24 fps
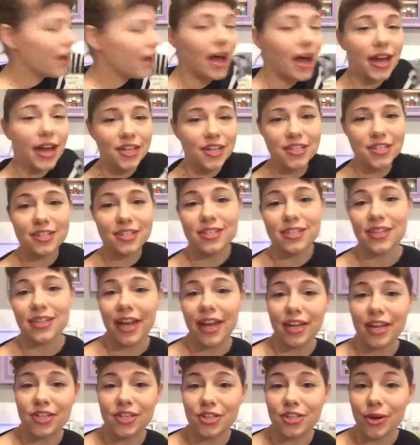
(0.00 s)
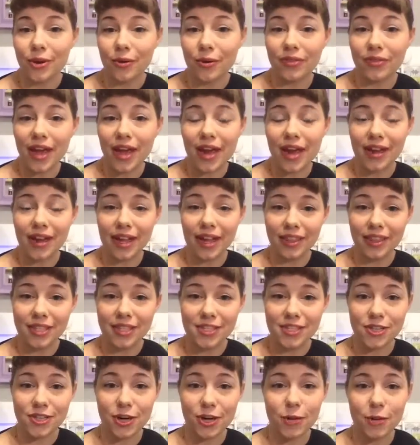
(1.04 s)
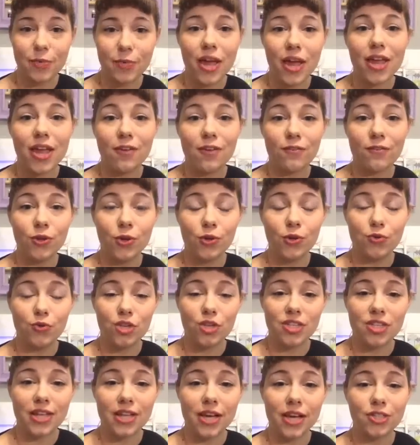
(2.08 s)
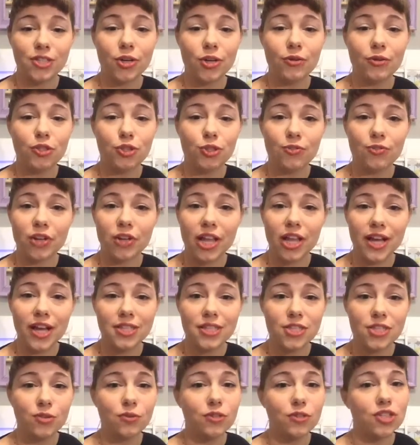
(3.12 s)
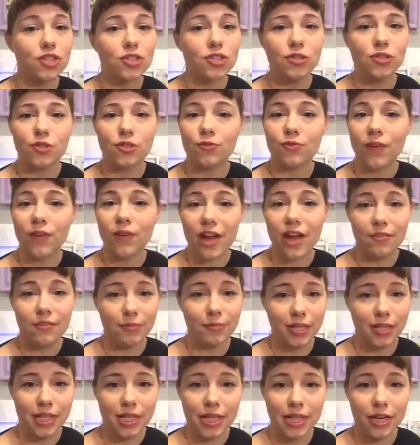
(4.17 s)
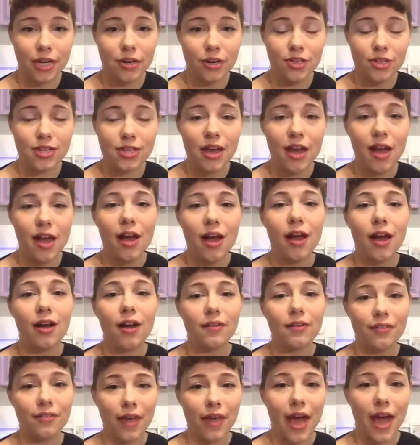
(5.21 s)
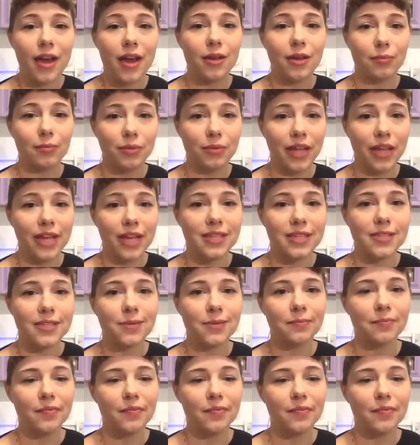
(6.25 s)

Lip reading: I just decided to go with that again this year. But if you decide to go with Juva Cleanse, you would just use 5 milliliters of that in place.